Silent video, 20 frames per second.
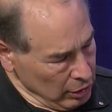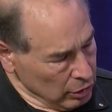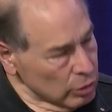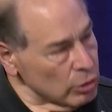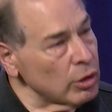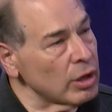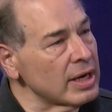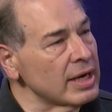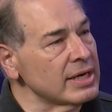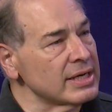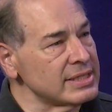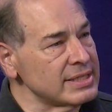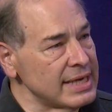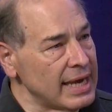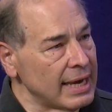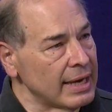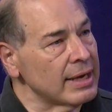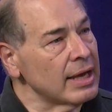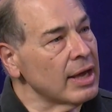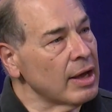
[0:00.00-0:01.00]
looking to
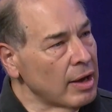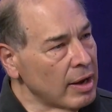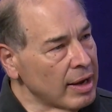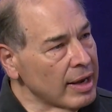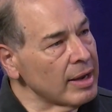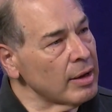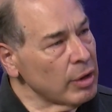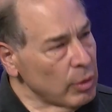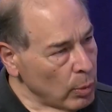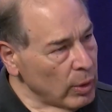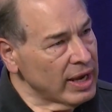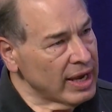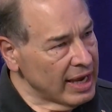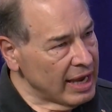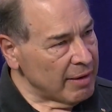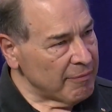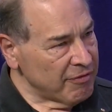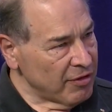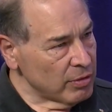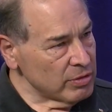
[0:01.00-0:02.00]
say we can
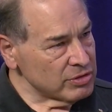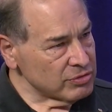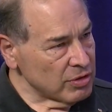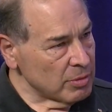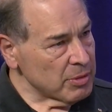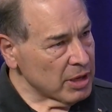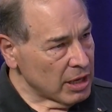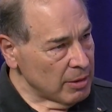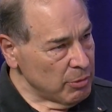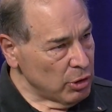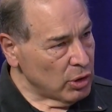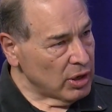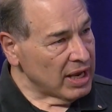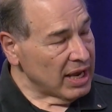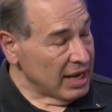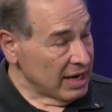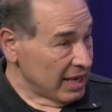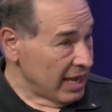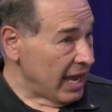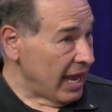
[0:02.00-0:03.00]
get folks from the community
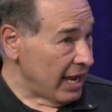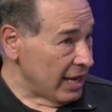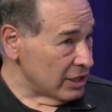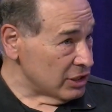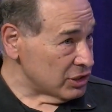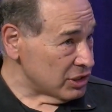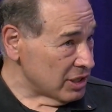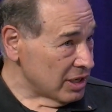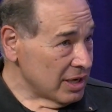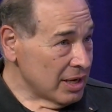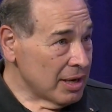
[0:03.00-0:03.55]
engaged